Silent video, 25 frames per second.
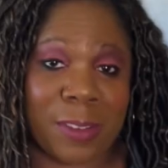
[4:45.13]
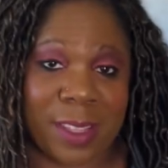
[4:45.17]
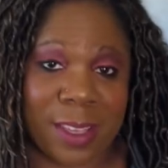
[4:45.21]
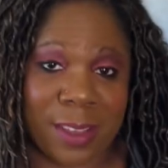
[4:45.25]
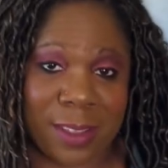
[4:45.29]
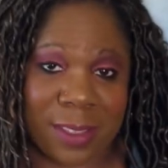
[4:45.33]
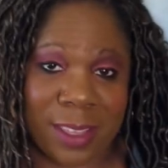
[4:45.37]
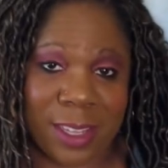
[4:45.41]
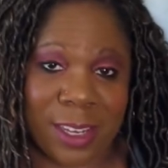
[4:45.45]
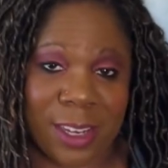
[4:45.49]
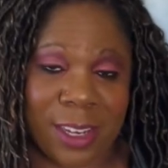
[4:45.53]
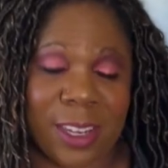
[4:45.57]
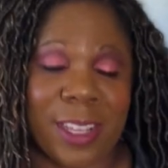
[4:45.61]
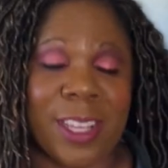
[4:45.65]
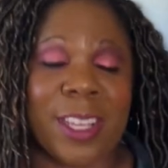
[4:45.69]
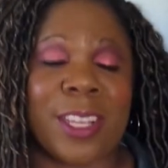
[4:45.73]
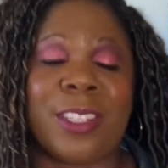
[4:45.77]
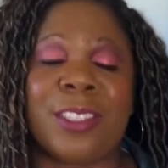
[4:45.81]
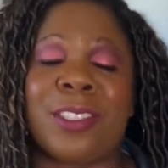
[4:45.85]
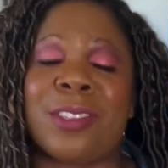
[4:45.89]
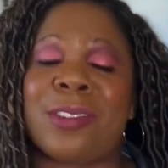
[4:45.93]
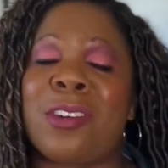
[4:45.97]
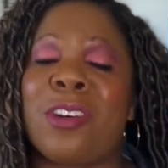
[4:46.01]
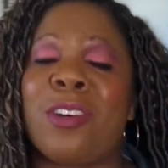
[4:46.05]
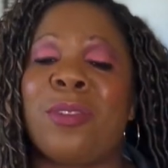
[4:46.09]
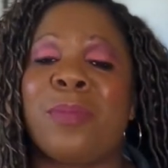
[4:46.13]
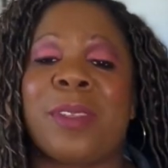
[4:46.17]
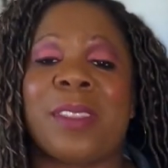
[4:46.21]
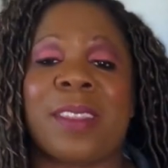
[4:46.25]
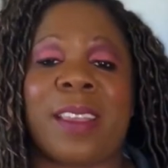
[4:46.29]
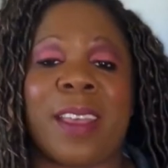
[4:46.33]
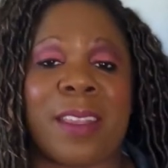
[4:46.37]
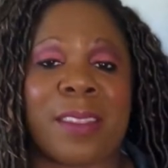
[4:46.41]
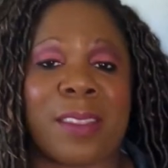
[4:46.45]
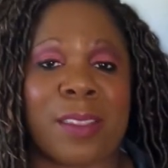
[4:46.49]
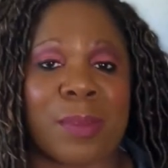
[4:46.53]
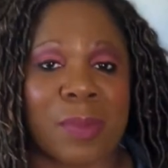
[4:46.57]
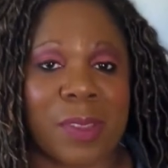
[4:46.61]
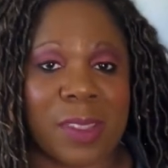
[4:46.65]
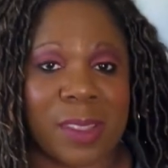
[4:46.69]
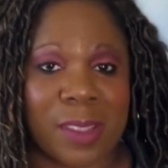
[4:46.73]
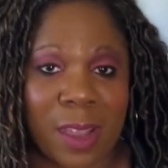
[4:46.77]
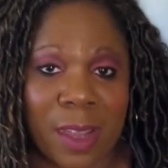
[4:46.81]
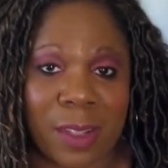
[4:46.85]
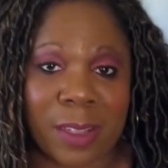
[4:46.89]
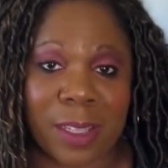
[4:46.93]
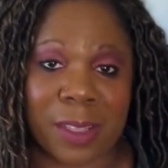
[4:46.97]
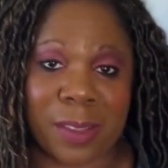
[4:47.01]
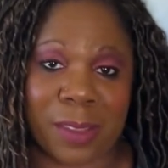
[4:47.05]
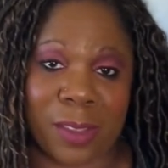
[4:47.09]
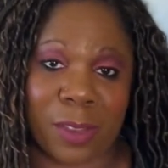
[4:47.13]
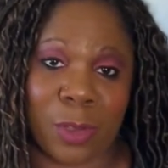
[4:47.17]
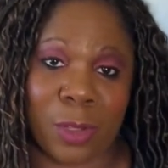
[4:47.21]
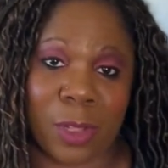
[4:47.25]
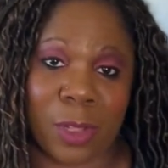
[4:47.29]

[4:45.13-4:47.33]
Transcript: out there, Tacoma's got some solid school